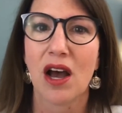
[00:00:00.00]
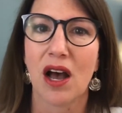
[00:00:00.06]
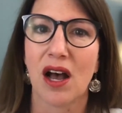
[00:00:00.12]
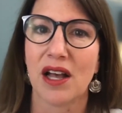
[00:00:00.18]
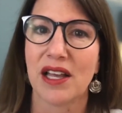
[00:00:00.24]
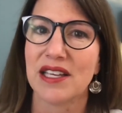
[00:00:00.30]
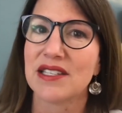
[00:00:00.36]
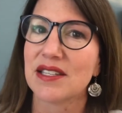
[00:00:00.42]

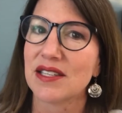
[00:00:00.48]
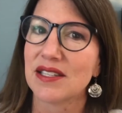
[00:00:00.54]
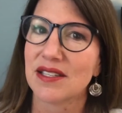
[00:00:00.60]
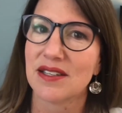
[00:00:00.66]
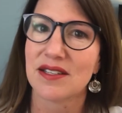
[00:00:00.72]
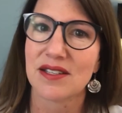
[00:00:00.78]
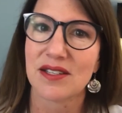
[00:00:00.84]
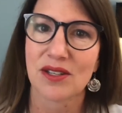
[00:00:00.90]
Uh, is
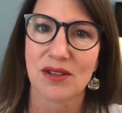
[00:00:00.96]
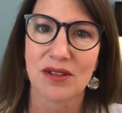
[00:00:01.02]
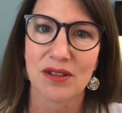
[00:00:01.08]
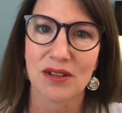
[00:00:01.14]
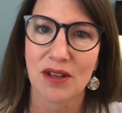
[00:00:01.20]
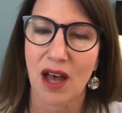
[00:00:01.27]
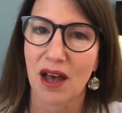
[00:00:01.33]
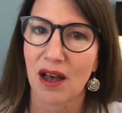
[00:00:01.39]
this
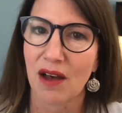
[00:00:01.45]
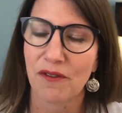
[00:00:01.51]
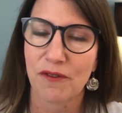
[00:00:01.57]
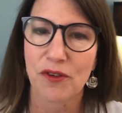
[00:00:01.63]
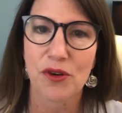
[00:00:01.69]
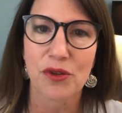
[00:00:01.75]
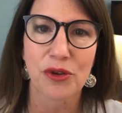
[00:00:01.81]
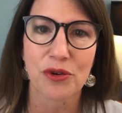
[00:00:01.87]
until uh,
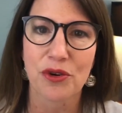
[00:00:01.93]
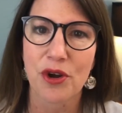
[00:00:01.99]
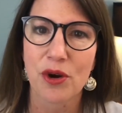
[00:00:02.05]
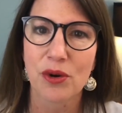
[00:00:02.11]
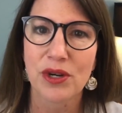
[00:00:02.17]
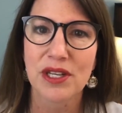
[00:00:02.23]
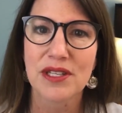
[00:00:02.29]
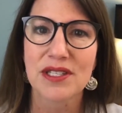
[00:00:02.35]
further
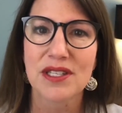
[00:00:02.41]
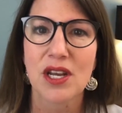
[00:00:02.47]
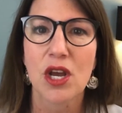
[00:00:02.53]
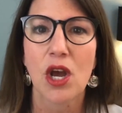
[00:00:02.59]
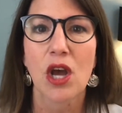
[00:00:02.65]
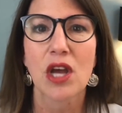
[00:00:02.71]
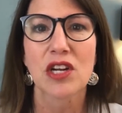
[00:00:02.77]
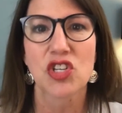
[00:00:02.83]
notice?
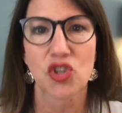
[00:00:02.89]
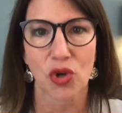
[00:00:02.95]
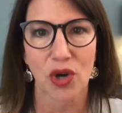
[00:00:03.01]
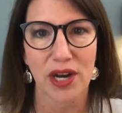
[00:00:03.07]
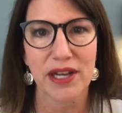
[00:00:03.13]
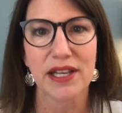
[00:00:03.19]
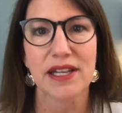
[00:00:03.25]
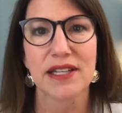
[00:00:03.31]

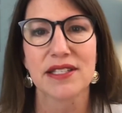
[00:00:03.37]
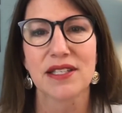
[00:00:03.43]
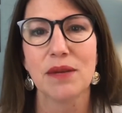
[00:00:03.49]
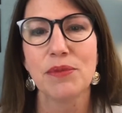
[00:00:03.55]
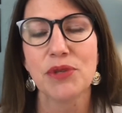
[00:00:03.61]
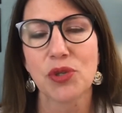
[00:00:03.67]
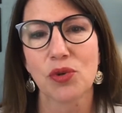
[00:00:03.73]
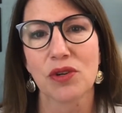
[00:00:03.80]
Try to get
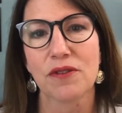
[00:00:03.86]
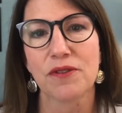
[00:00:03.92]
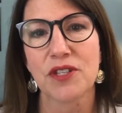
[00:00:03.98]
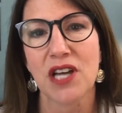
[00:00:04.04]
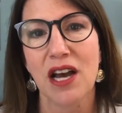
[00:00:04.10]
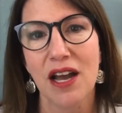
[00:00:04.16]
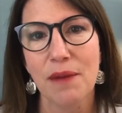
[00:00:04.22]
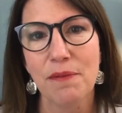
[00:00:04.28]
some sort of
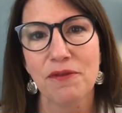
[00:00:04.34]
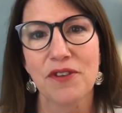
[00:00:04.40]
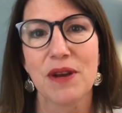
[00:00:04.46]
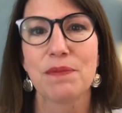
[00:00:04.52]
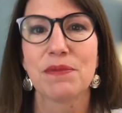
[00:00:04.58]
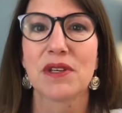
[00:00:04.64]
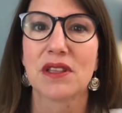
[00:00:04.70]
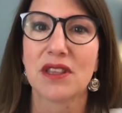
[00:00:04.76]
time
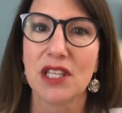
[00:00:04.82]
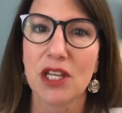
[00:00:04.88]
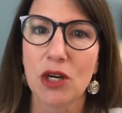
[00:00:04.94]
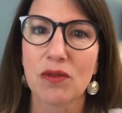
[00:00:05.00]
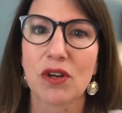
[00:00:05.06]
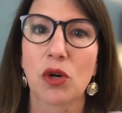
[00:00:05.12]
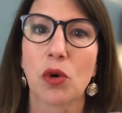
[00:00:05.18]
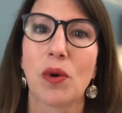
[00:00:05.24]
frame that
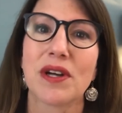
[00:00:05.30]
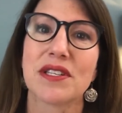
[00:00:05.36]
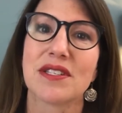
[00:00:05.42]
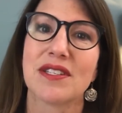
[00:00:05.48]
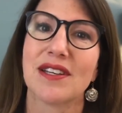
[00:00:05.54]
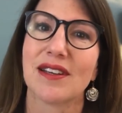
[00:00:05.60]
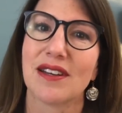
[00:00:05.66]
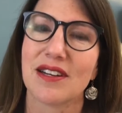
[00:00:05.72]
they're
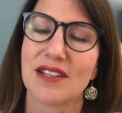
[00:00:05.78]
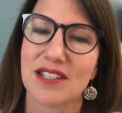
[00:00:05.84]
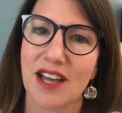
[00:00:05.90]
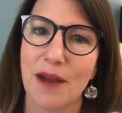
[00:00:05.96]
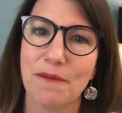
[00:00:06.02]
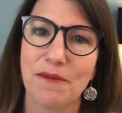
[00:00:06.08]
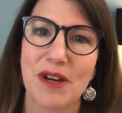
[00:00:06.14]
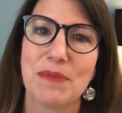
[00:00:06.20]
requesting and a
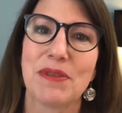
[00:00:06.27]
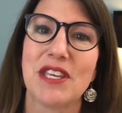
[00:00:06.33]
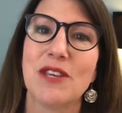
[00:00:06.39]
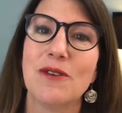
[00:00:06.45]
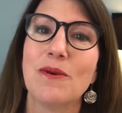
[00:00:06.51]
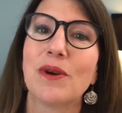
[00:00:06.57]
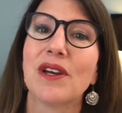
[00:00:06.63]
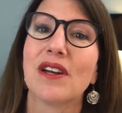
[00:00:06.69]
time frame that
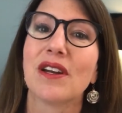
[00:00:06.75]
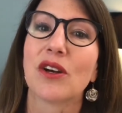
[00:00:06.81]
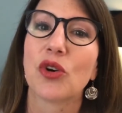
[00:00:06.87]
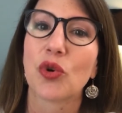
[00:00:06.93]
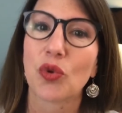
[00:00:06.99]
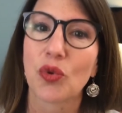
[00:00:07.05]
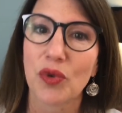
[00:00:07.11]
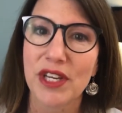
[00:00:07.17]
you can
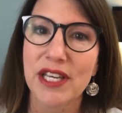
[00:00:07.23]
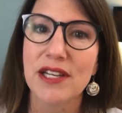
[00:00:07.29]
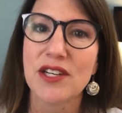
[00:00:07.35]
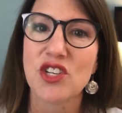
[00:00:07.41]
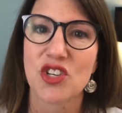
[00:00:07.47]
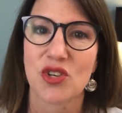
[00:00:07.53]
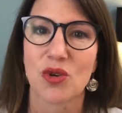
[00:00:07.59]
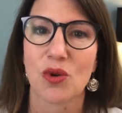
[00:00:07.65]

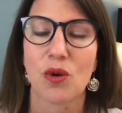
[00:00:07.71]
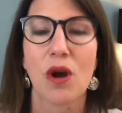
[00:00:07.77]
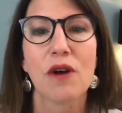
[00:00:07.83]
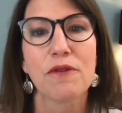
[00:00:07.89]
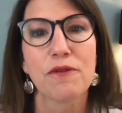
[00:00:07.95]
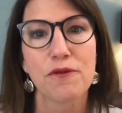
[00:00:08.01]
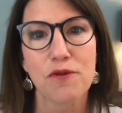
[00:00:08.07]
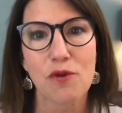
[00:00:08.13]
agree to
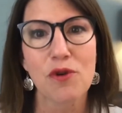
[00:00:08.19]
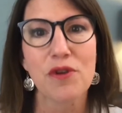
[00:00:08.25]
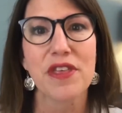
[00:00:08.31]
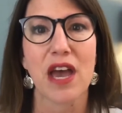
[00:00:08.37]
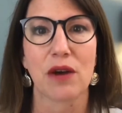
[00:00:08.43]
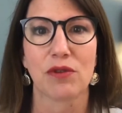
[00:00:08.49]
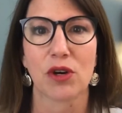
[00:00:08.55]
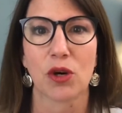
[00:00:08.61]
for
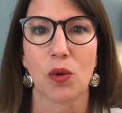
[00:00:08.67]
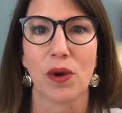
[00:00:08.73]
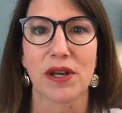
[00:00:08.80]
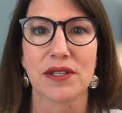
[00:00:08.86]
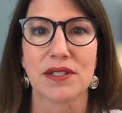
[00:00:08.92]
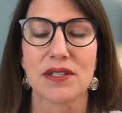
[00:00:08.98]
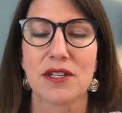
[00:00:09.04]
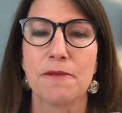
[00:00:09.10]
that
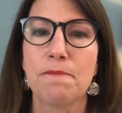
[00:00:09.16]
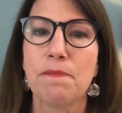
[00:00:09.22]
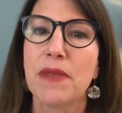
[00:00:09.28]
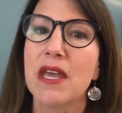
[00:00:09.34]
request.